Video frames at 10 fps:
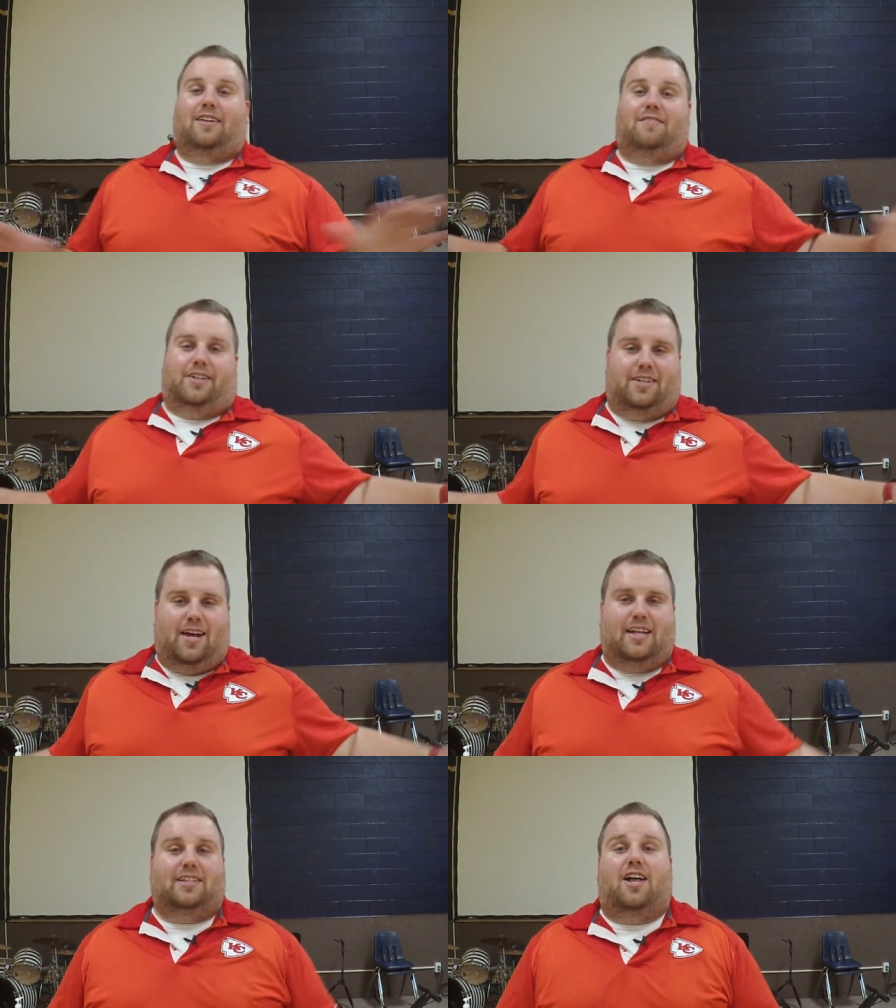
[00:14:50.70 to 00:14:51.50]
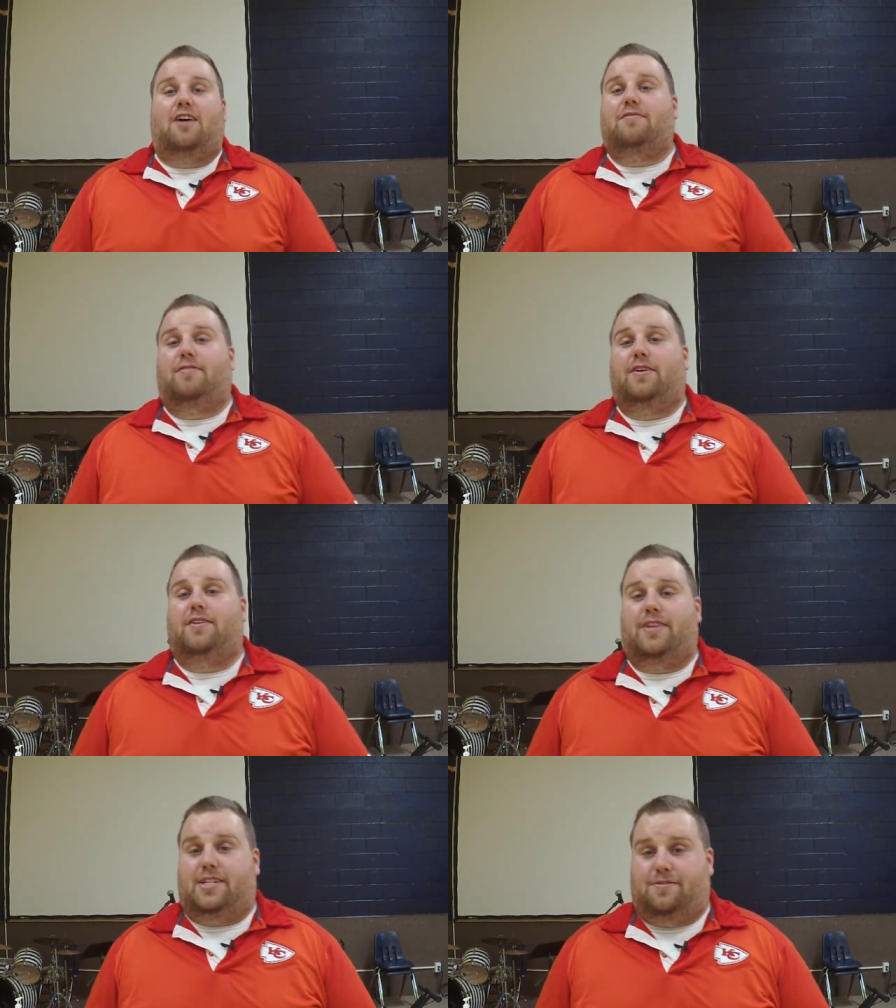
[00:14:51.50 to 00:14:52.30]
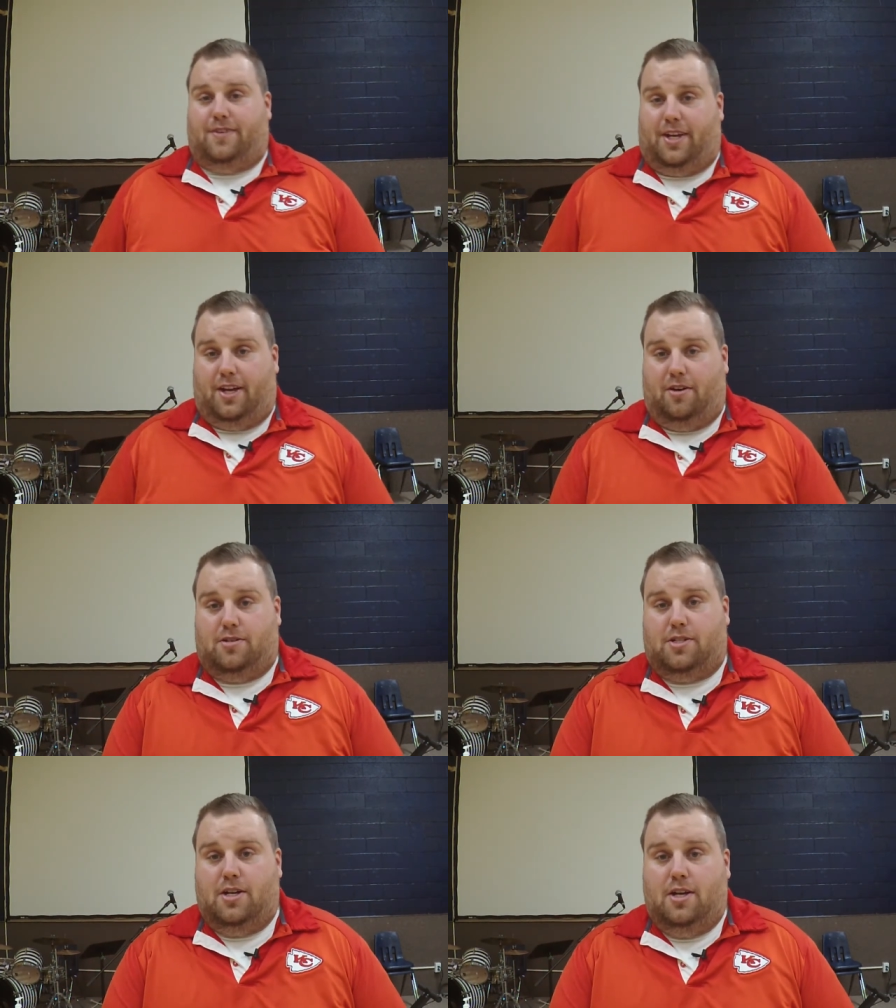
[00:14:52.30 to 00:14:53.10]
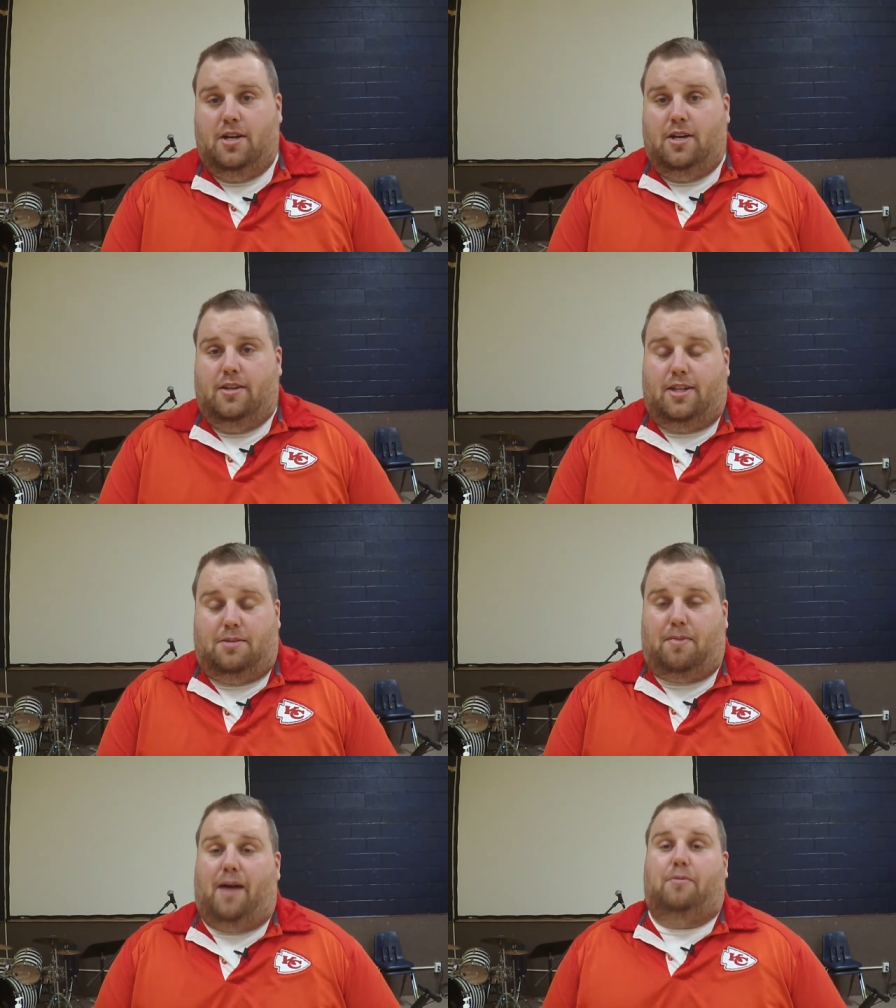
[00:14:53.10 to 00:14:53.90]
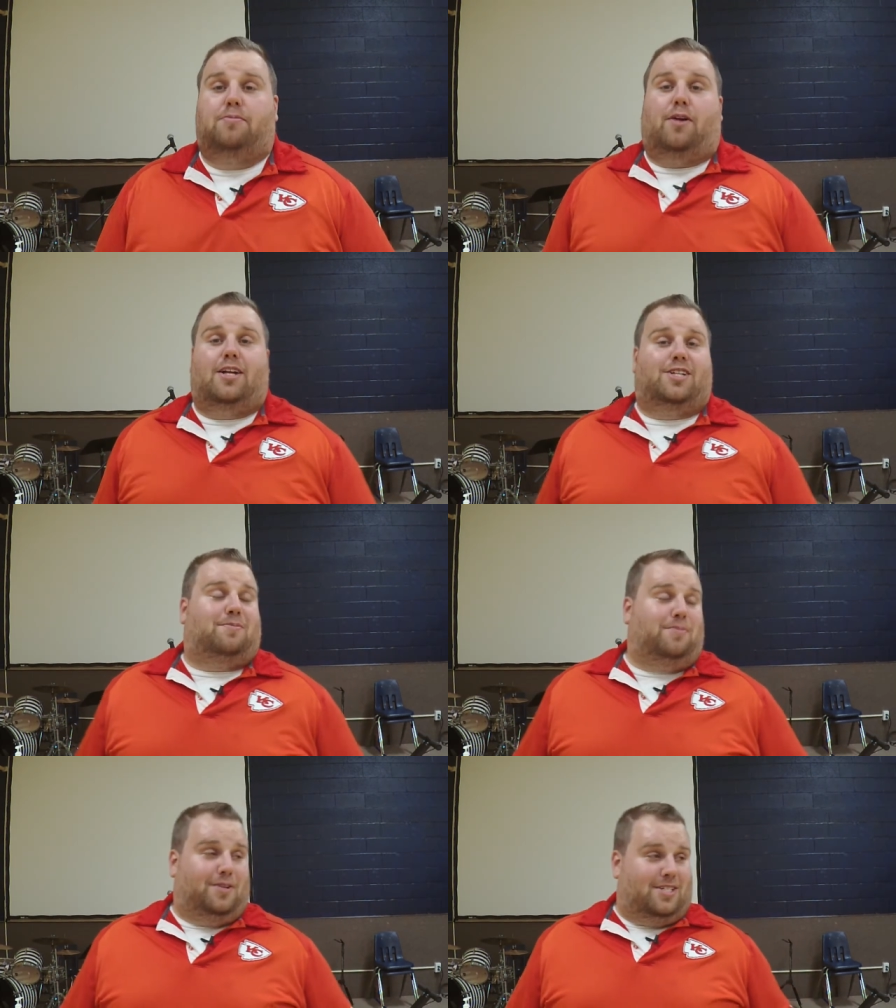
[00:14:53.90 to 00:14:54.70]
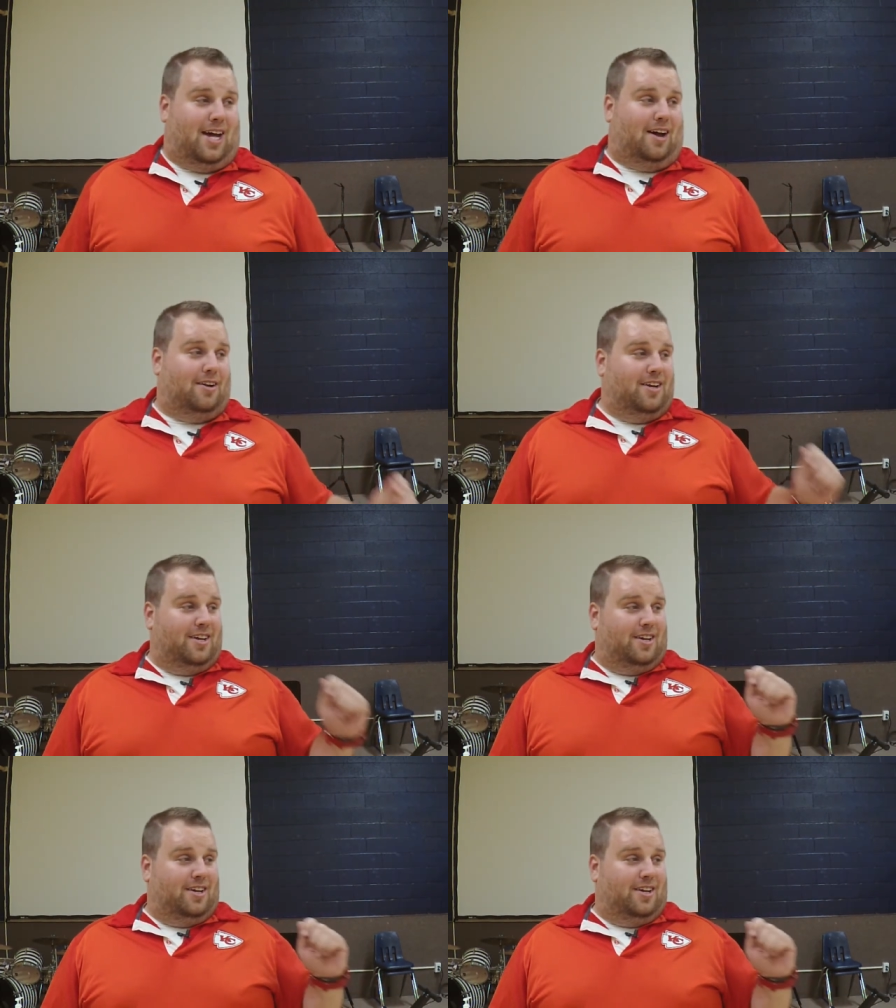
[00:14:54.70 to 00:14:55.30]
love it. I love these videos that the Bible Project puts out.